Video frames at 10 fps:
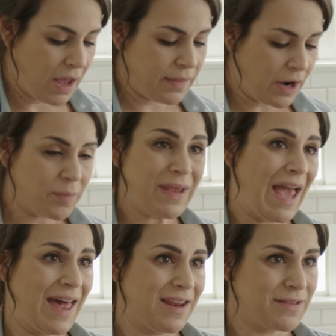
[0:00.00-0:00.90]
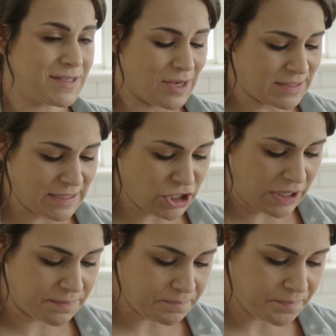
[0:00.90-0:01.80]
and then I'll be adding the sausage
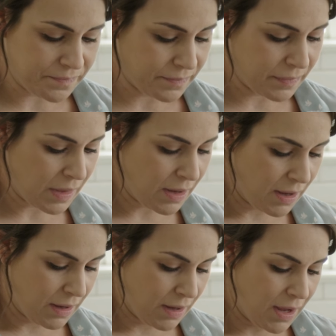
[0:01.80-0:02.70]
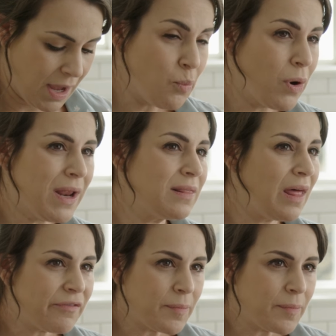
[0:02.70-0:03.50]
in. And what I love